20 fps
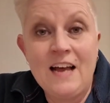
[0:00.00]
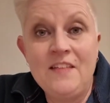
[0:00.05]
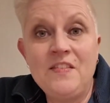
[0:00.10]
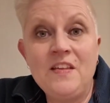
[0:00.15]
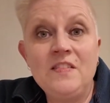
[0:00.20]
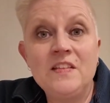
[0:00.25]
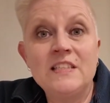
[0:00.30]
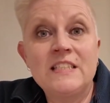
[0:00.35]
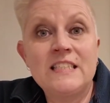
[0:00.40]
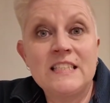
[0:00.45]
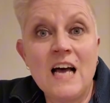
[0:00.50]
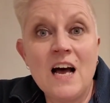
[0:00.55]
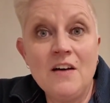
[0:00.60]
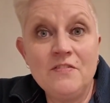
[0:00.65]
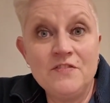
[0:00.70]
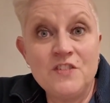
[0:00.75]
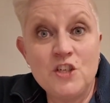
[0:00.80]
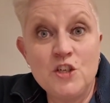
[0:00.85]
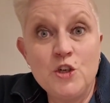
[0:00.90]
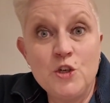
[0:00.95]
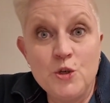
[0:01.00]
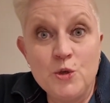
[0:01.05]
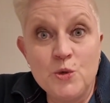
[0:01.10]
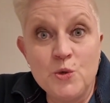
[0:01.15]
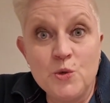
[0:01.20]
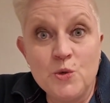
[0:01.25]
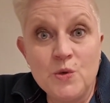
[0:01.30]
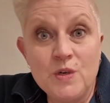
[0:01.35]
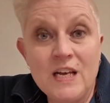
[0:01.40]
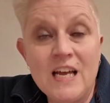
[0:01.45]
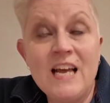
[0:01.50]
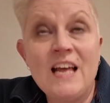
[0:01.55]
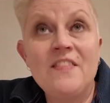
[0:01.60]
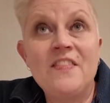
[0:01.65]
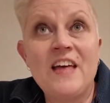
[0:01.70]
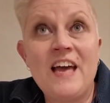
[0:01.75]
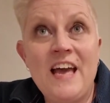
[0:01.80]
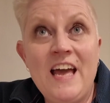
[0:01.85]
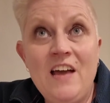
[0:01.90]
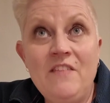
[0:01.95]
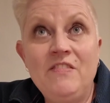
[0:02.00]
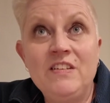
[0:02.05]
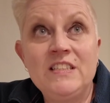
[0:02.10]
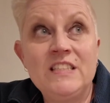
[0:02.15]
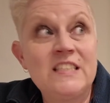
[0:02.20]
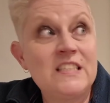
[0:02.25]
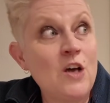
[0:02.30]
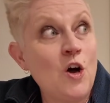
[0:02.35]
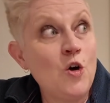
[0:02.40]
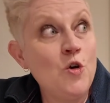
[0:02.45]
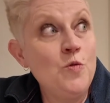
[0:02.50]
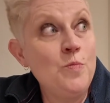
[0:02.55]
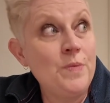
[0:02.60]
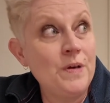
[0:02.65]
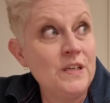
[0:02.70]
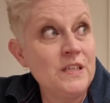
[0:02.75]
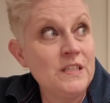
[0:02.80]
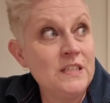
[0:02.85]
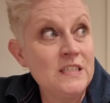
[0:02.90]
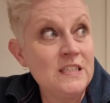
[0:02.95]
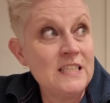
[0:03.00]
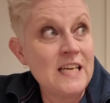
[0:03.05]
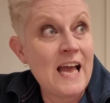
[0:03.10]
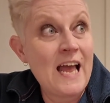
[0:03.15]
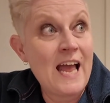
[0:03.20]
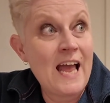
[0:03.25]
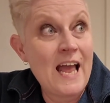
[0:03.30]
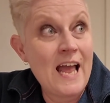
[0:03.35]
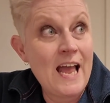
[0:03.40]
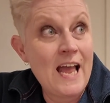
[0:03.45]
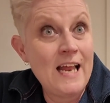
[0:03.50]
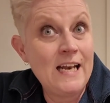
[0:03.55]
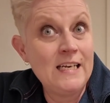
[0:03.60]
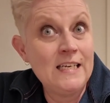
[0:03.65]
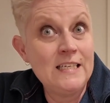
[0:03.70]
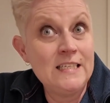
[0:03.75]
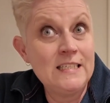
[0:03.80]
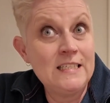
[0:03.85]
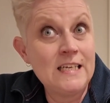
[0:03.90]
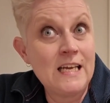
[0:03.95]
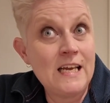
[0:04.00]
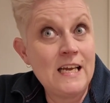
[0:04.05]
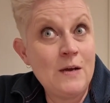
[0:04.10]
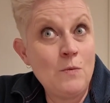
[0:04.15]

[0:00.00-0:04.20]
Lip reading: and then this afternoon the heavens opened and,